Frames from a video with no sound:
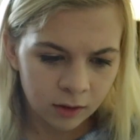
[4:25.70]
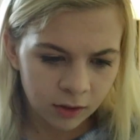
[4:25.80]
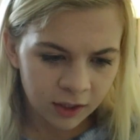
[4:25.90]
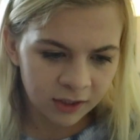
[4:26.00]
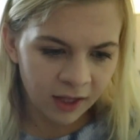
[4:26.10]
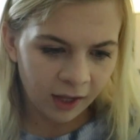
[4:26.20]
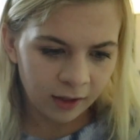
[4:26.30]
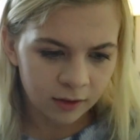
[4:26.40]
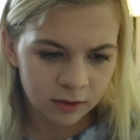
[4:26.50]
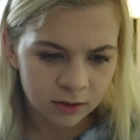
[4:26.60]
Look at
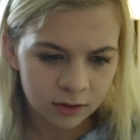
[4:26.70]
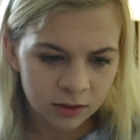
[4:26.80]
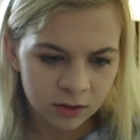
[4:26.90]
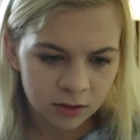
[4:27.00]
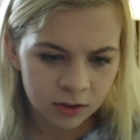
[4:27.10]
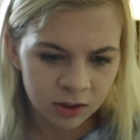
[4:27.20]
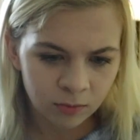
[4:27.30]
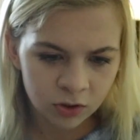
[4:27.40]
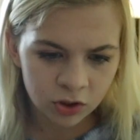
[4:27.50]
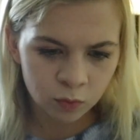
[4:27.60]
that.
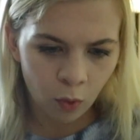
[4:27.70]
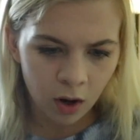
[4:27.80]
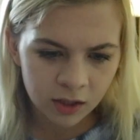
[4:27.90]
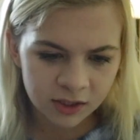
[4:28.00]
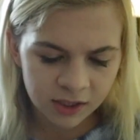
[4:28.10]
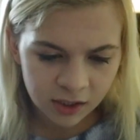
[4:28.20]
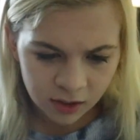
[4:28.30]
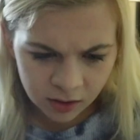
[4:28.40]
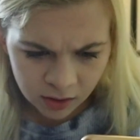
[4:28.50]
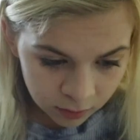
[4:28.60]
Someone just walks
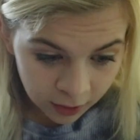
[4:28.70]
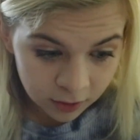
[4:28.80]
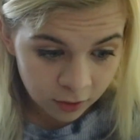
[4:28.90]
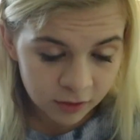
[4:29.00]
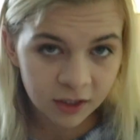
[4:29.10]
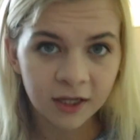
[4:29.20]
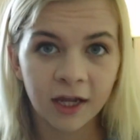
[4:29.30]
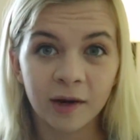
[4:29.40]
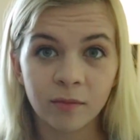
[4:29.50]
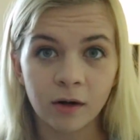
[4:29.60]
in, they turn the
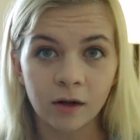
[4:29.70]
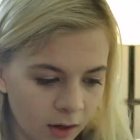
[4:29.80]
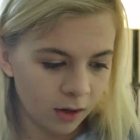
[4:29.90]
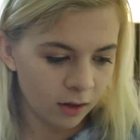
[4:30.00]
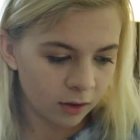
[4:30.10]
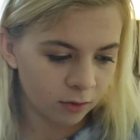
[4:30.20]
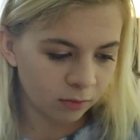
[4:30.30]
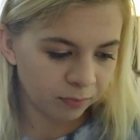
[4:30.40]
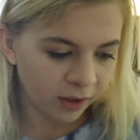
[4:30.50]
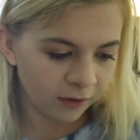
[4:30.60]
camera, and it
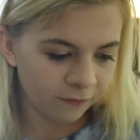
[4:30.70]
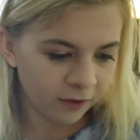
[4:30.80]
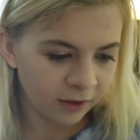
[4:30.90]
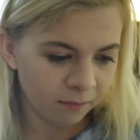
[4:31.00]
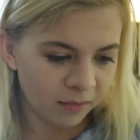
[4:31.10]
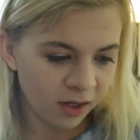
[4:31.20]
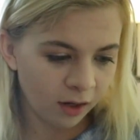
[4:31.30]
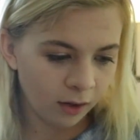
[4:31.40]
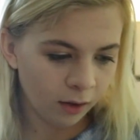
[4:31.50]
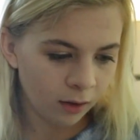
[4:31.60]
goes blank for like a
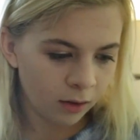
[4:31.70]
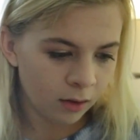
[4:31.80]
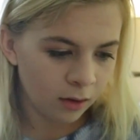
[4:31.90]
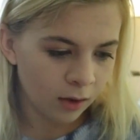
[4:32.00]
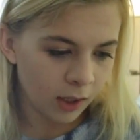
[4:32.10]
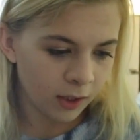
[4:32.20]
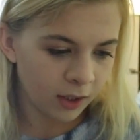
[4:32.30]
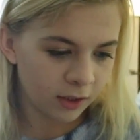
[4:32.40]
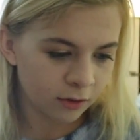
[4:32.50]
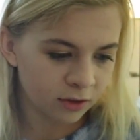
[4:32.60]
minute. And
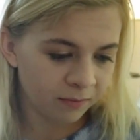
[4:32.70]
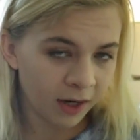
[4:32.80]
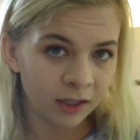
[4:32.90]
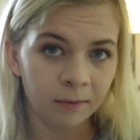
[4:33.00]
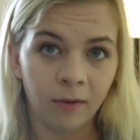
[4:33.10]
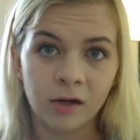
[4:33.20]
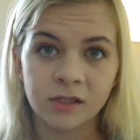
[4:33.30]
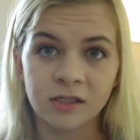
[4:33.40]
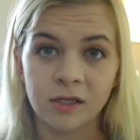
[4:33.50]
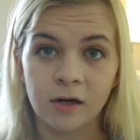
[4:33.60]
then he turns it back and the box is